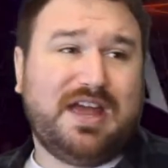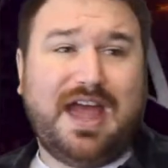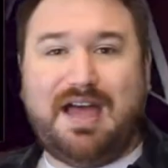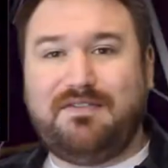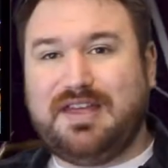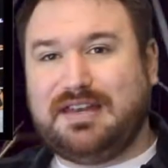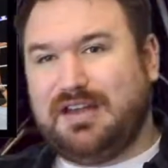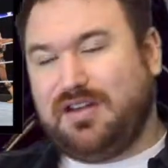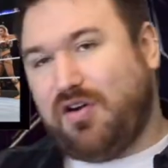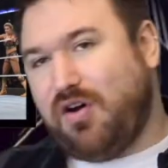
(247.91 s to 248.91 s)
and then
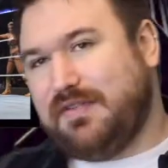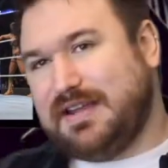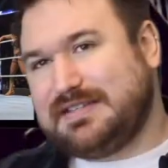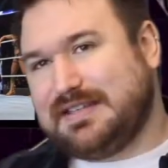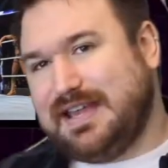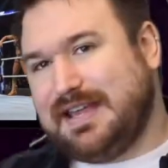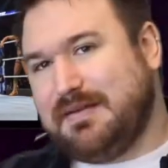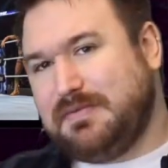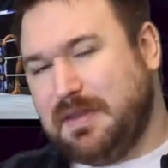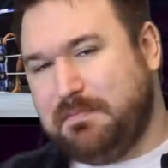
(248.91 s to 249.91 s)
obviously
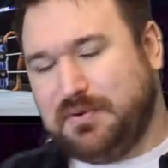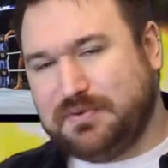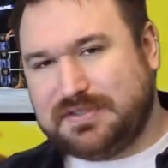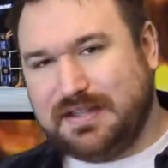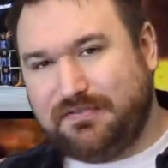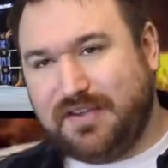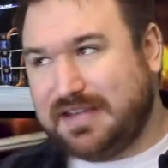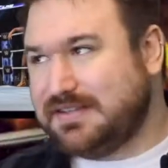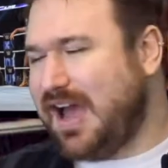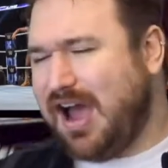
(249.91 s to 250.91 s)
the boot to the
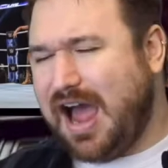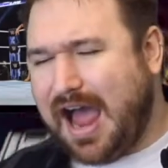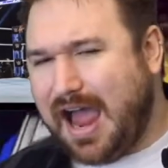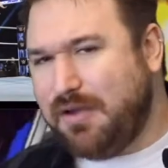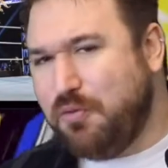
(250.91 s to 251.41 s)
face. I